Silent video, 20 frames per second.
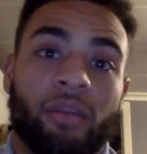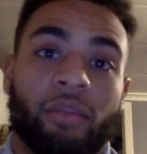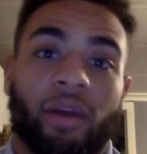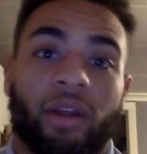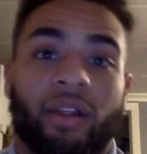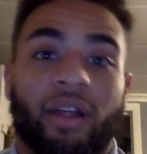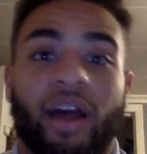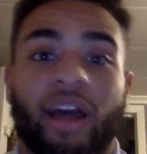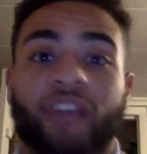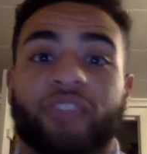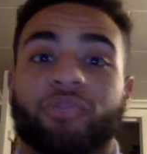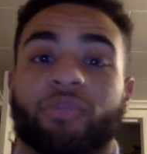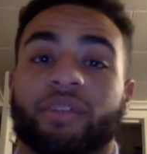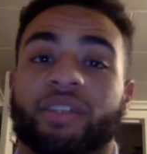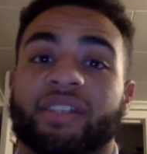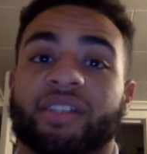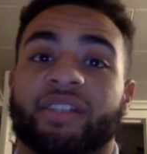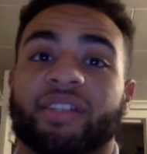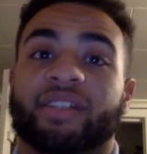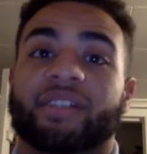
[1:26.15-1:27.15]
My last
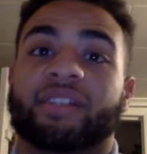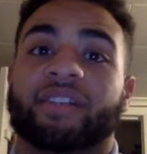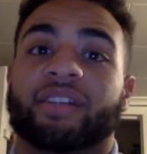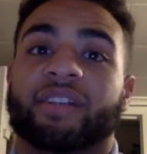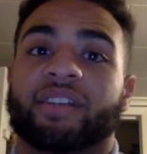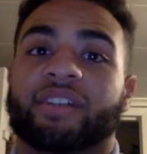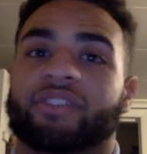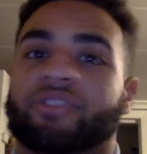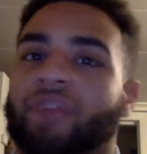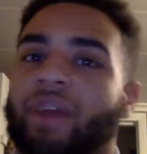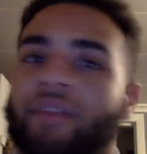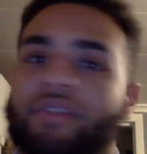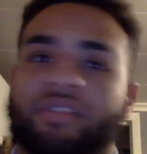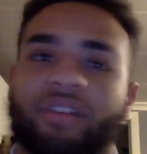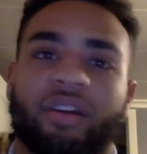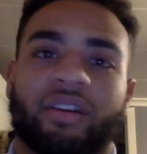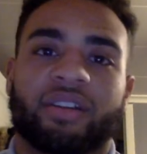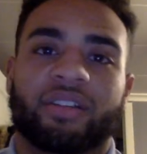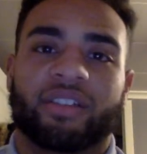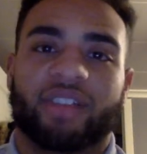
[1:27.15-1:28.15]
reason is his draft
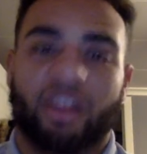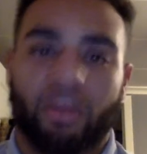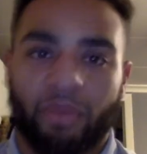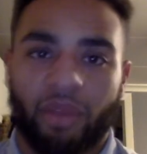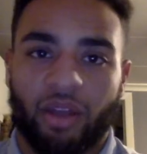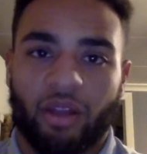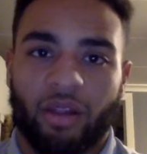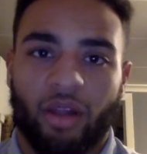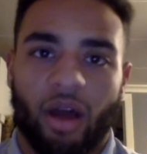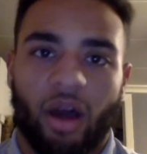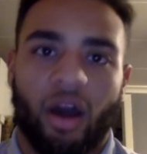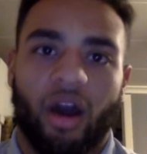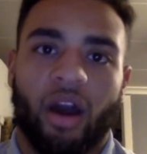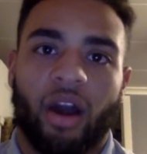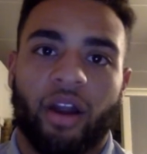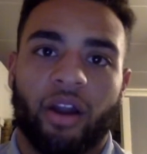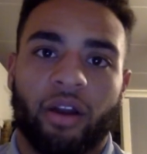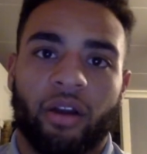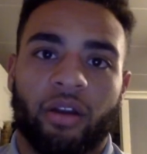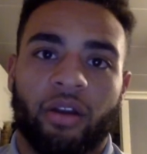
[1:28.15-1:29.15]
stock is going to be a lot
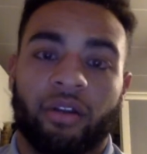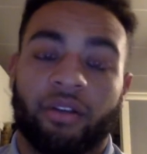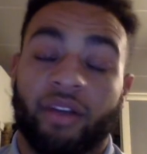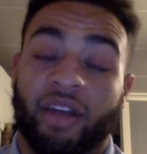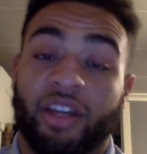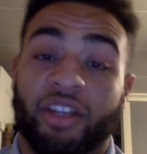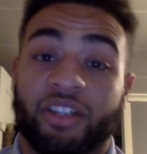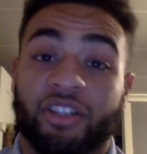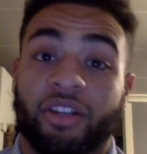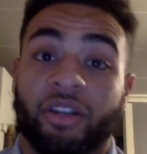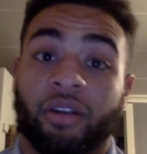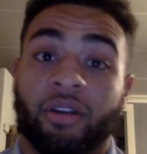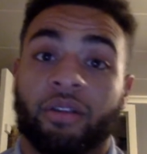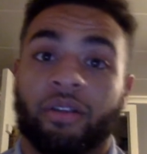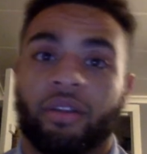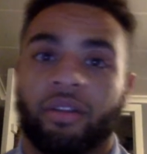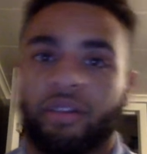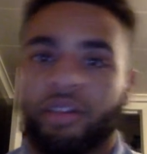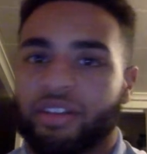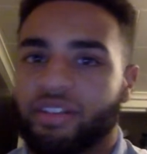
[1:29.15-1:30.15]
higher next year
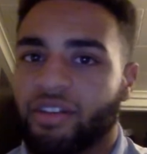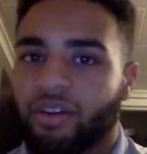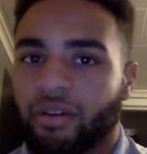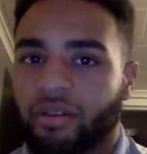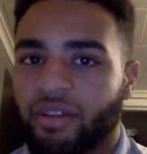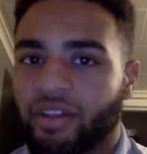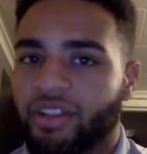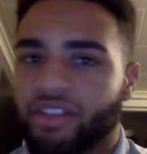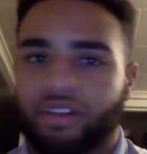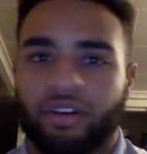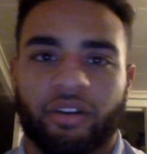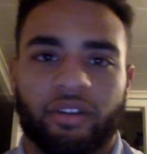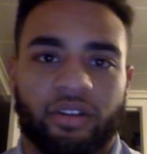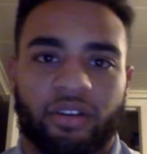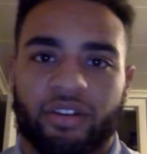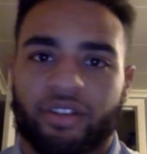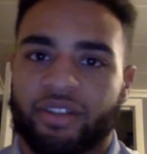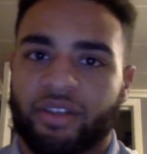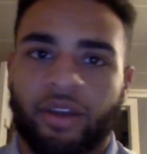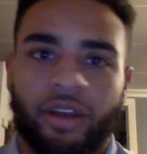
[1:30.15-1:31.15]
than this year. This year,
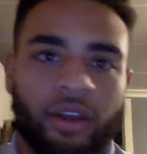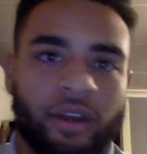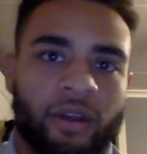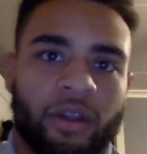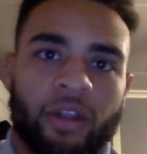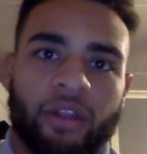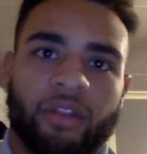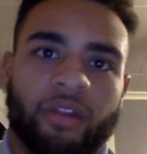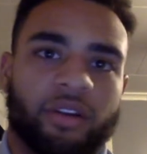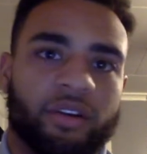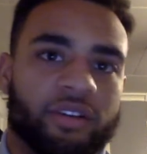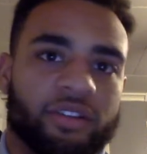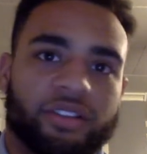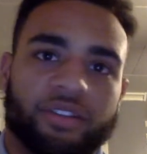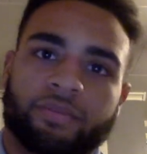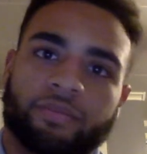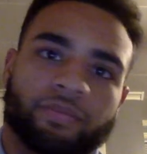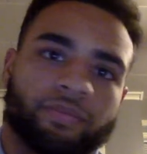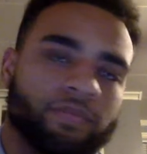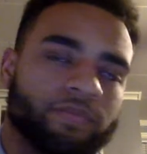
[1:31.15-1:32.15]
there's